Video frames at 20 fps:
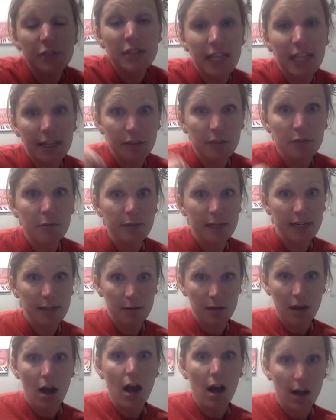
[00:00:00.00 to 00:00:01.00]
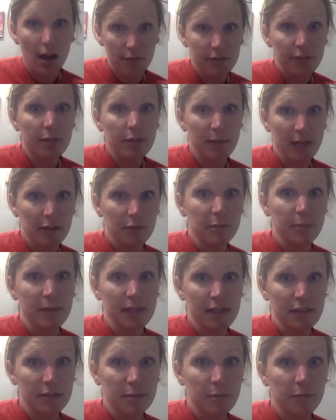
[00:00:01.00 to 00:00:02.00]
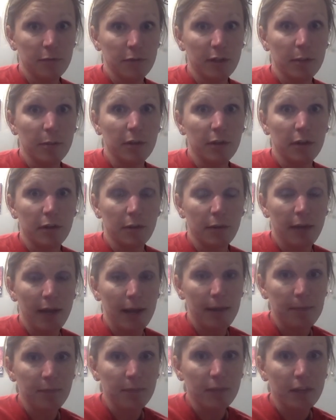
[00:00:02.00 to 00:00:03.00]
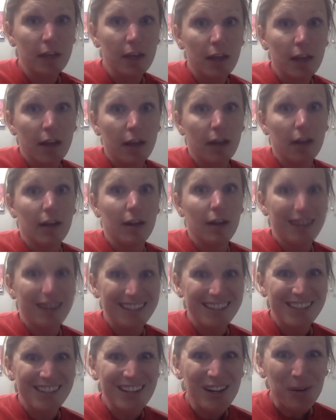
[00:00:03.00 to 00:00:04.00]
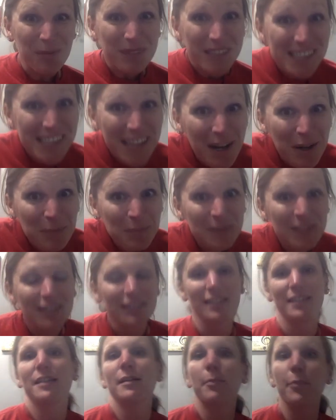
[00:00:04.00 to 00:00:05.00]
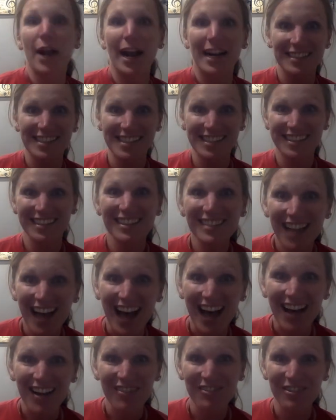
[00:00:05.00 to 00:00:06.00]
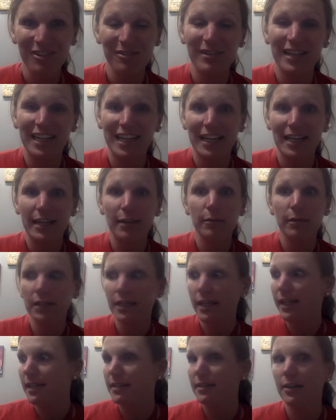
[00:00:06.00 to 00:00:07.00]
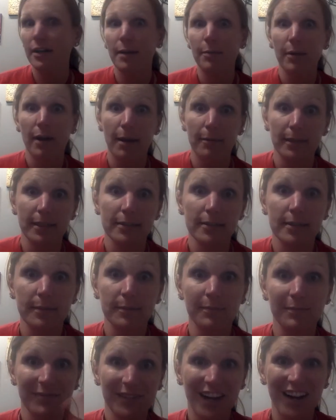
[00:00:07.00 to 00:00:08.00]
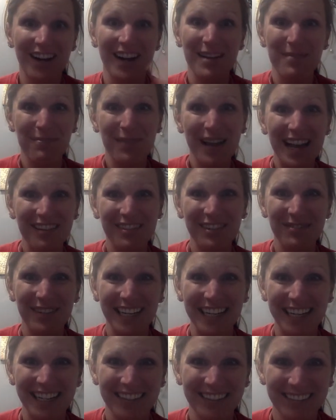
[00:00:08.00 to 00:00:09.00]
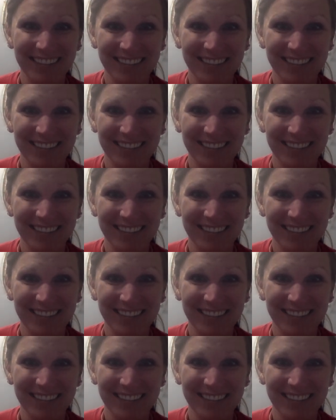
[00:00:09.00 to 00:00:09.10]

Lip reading: take the reed off the mouthpiece before you put it away. All right, so I hope this helped. Practice this a lot over the weekend. It will get easier, I promise. All right, bye everybody.